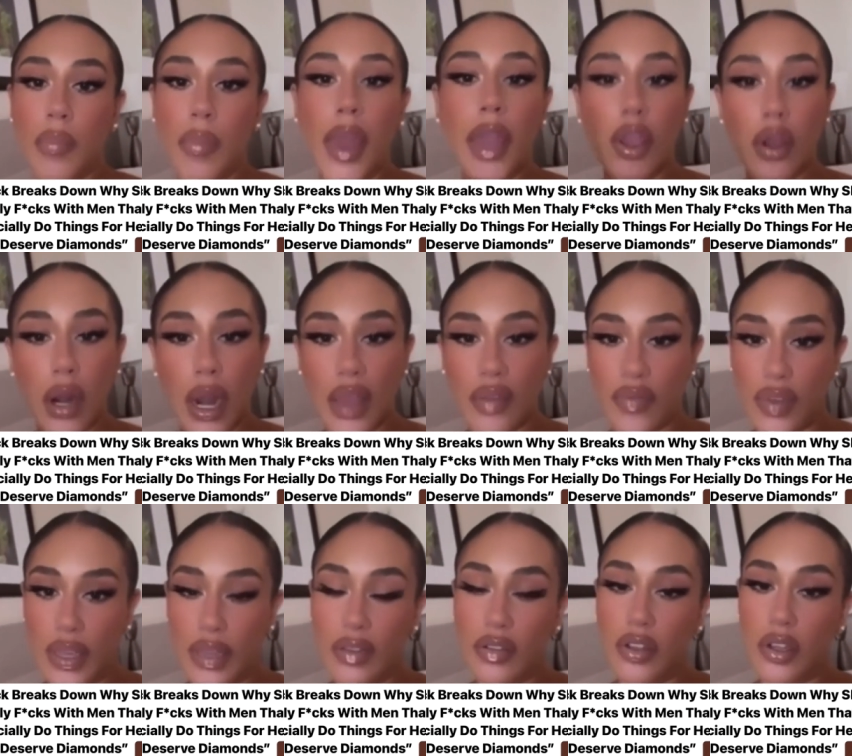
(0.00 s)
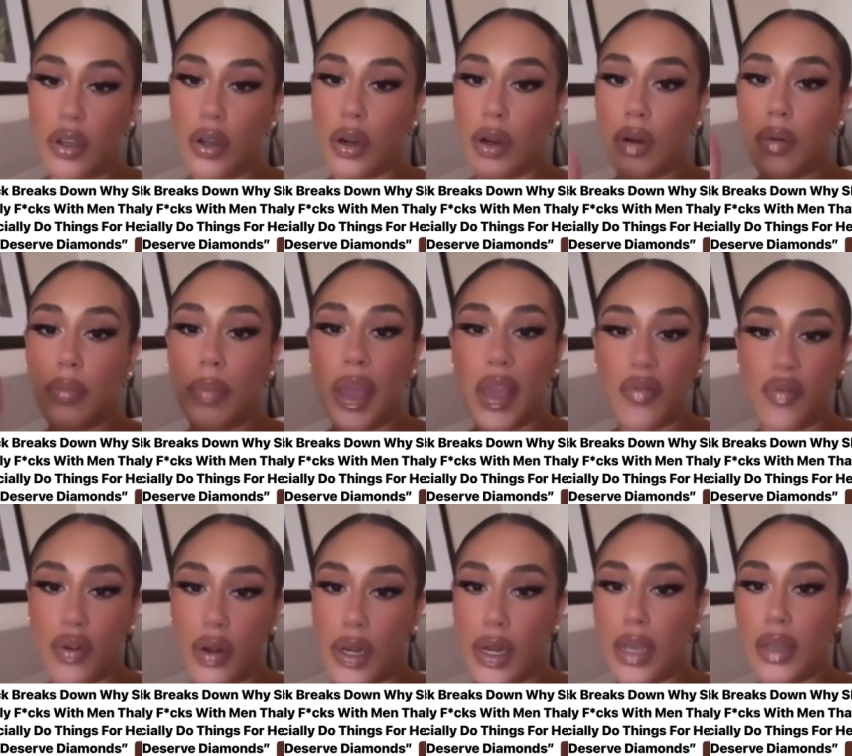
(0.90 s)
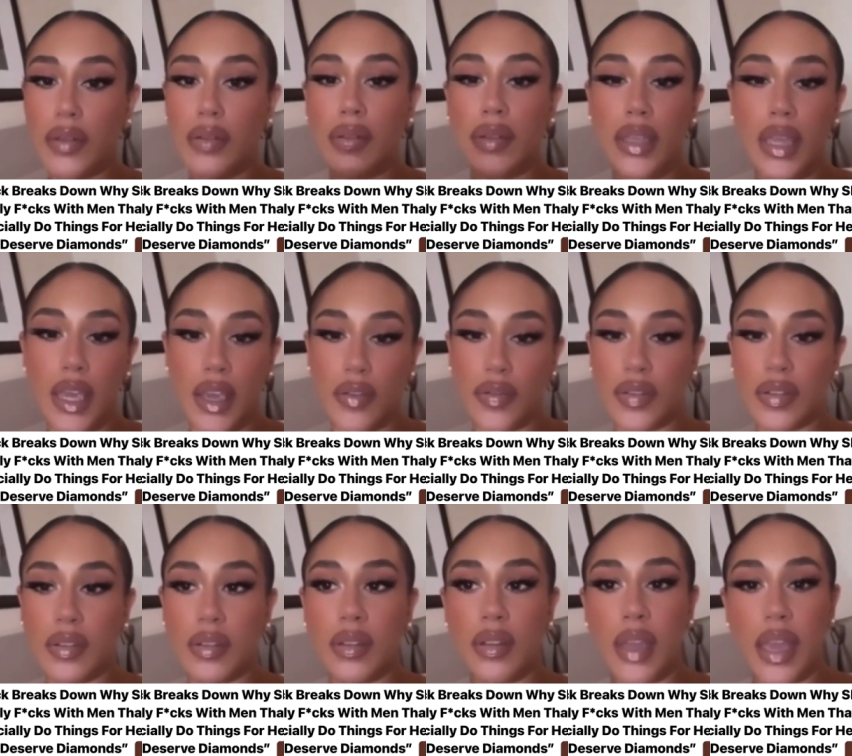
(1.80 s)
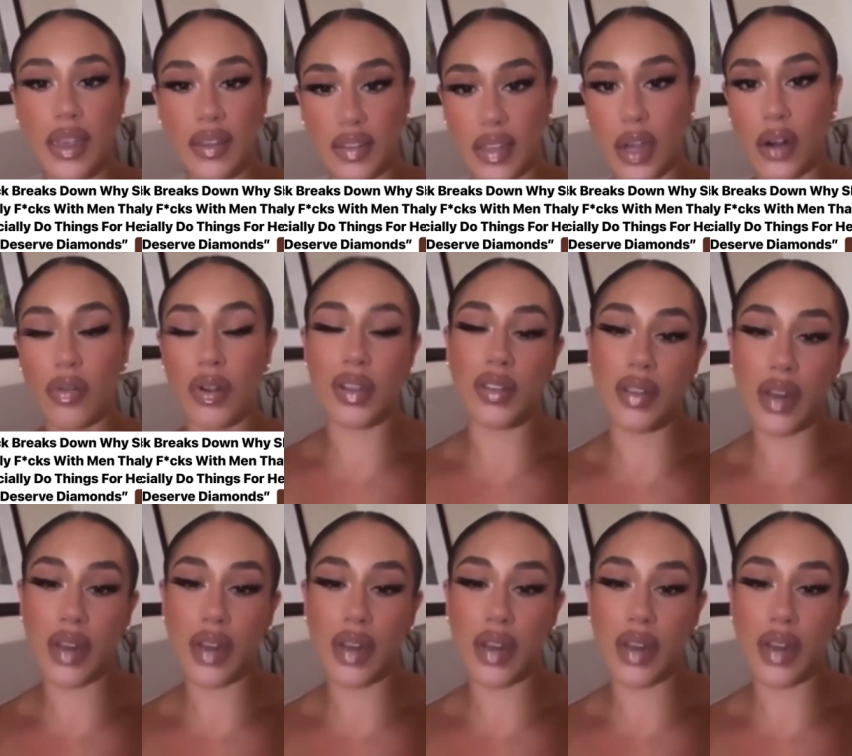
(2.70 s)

Make your life easier, pay for nails, gifts, etc.